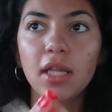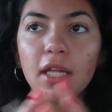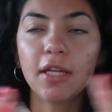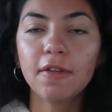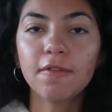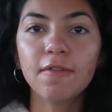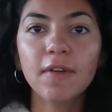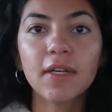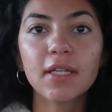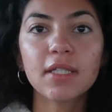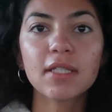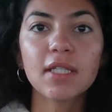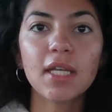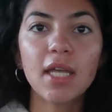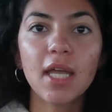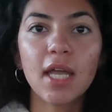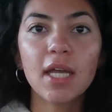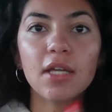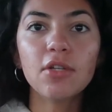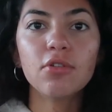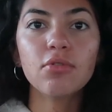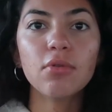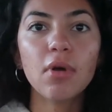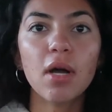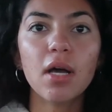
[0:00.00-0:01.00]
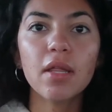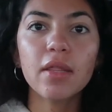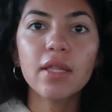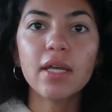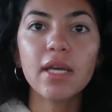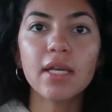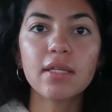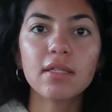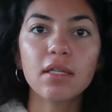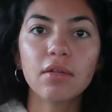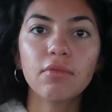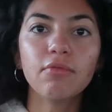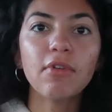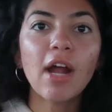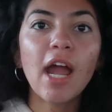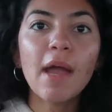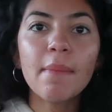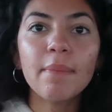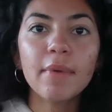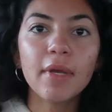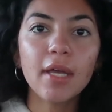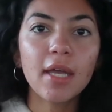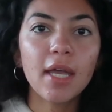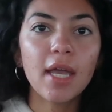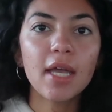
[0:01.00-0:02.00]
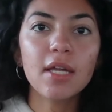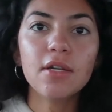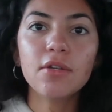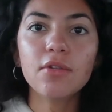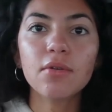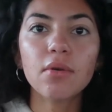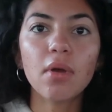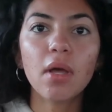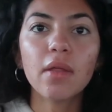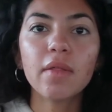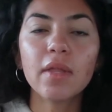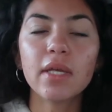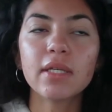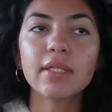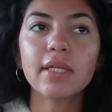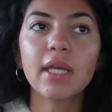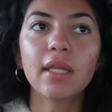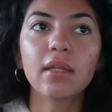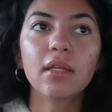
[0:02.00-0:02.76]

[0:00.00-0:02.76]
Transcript: like fix it and do all this and wrap it and do all this.